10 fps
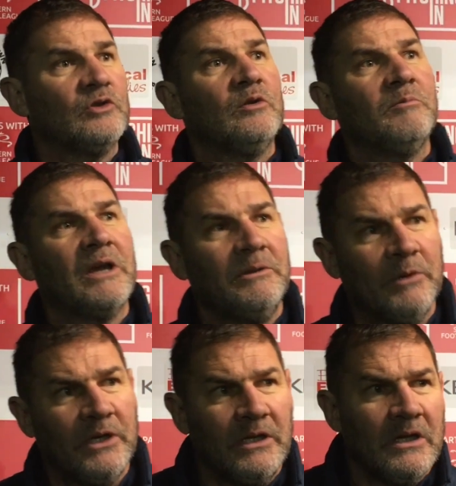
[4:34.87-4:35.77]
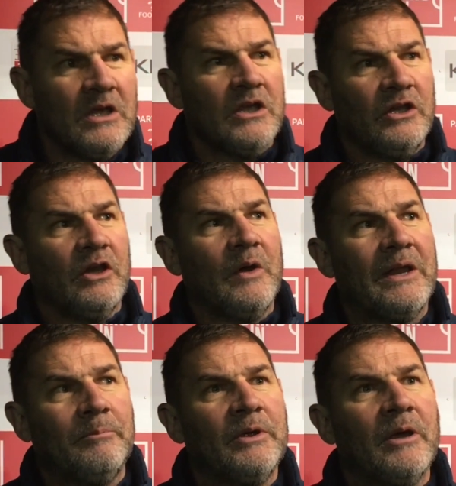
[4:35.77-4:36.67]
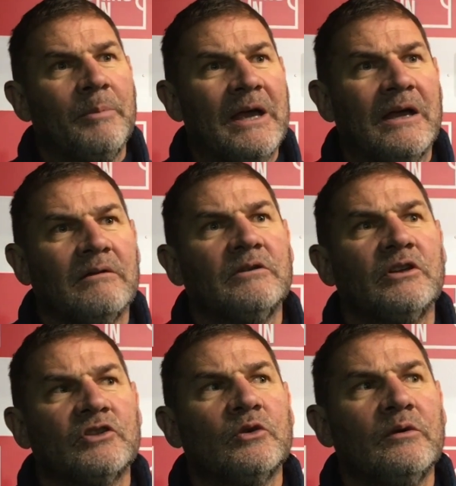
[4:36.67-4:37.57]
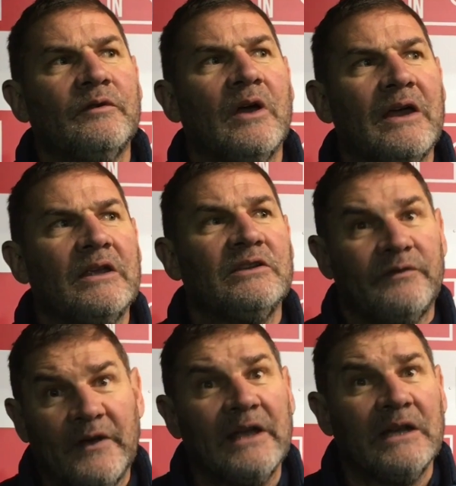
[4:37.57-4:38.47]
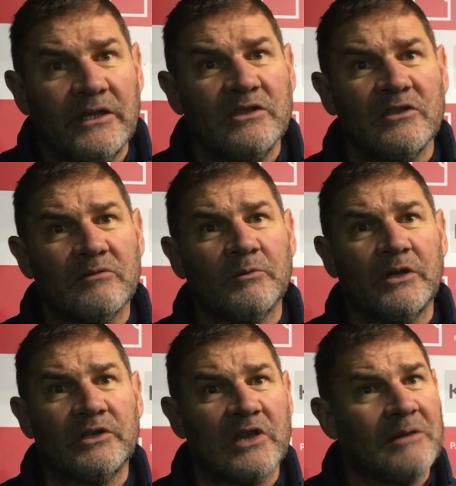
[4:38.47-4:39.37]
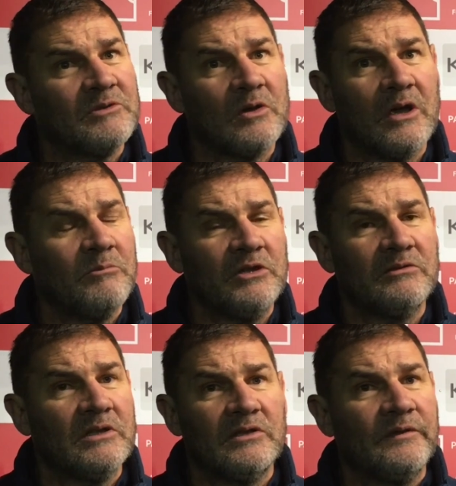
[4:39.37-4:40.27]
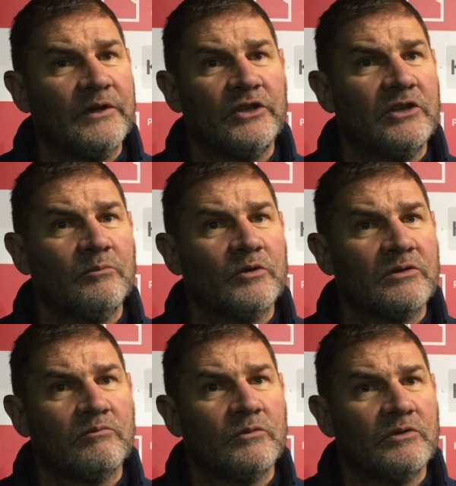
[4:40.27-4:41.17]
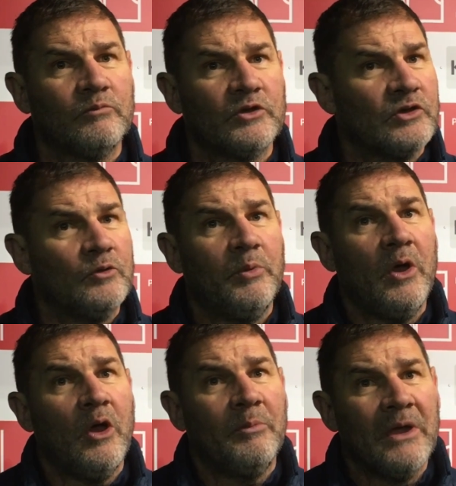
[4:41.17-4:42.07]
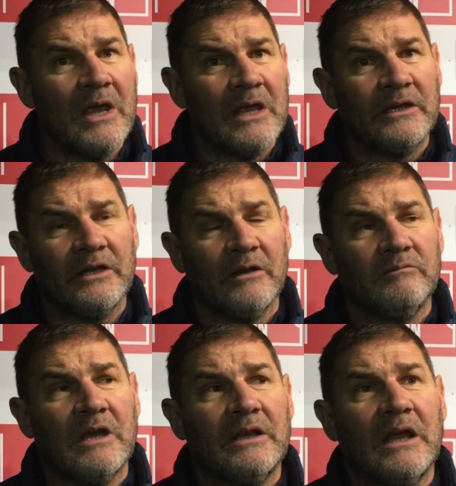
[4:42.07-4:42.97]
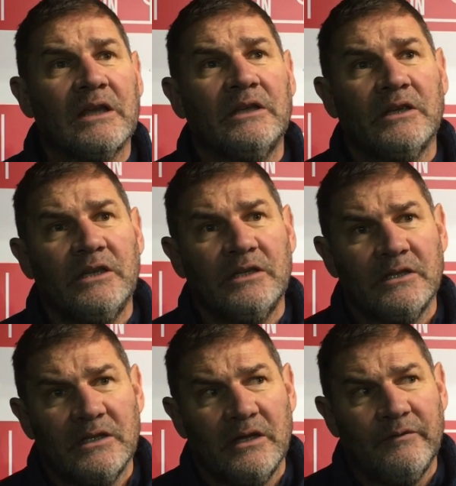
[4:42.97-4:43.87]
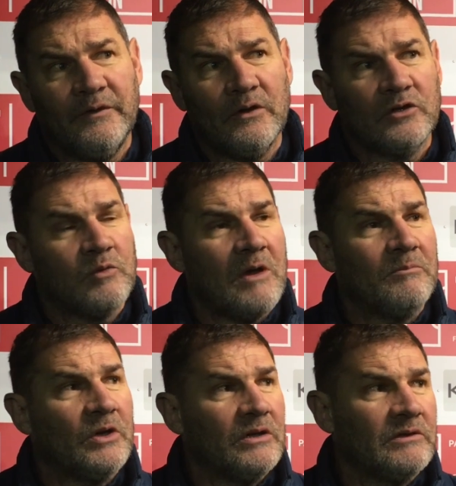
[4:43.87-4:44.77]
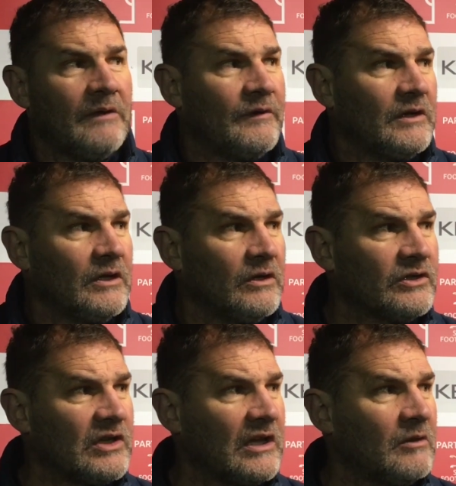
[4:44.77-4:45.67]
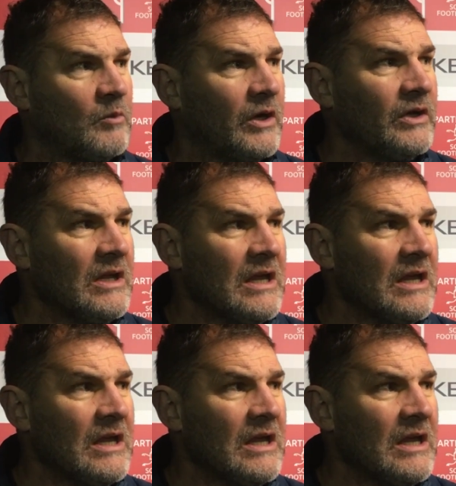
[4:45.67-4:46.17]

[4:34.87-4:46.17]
maybe had a bit about his failings, but at the same time his finishing was superb. Unlucky that he didn't get the first one, but definitely got the second one.